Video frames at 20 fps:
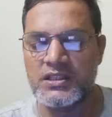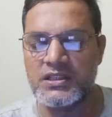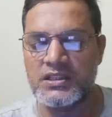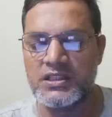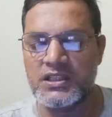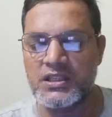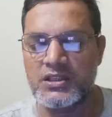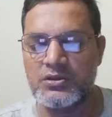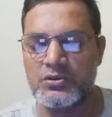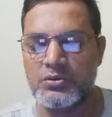
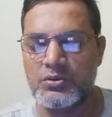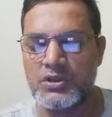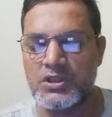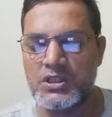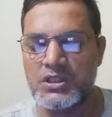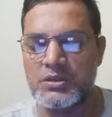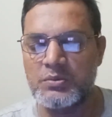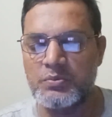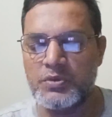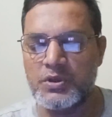
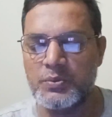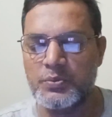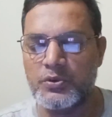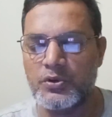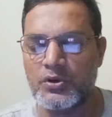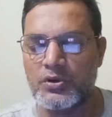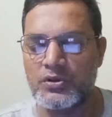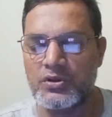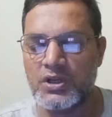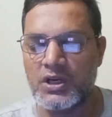centuries
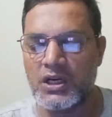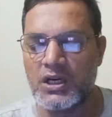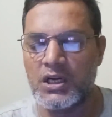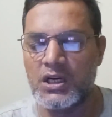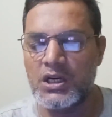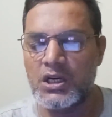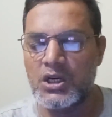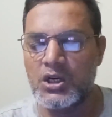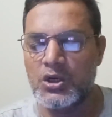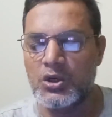before
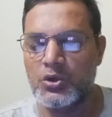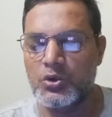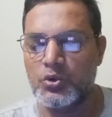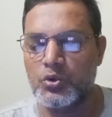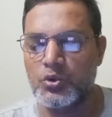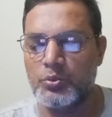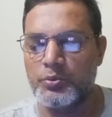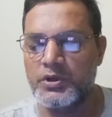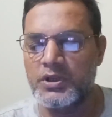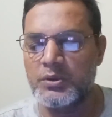the
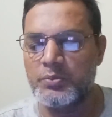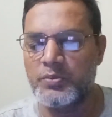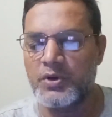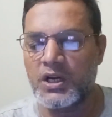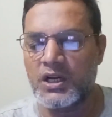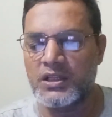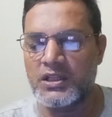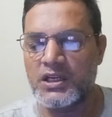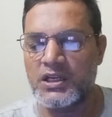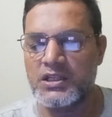Lumiere
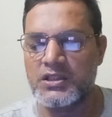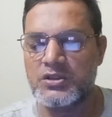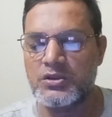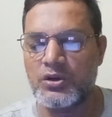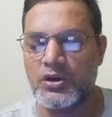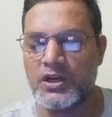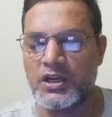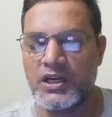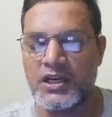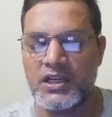brothers
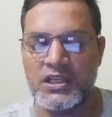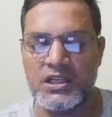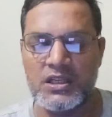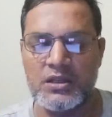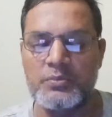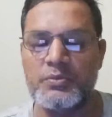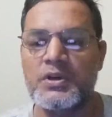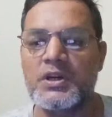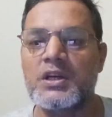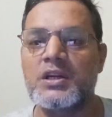were
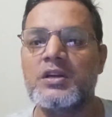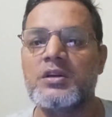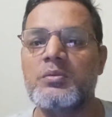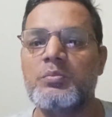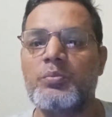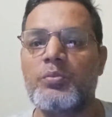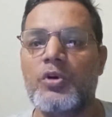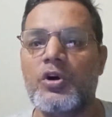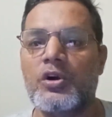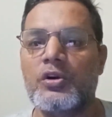even
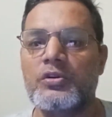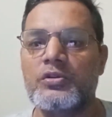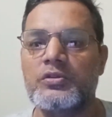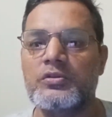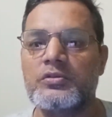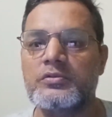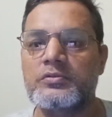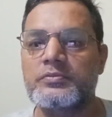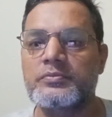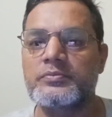
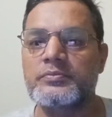born.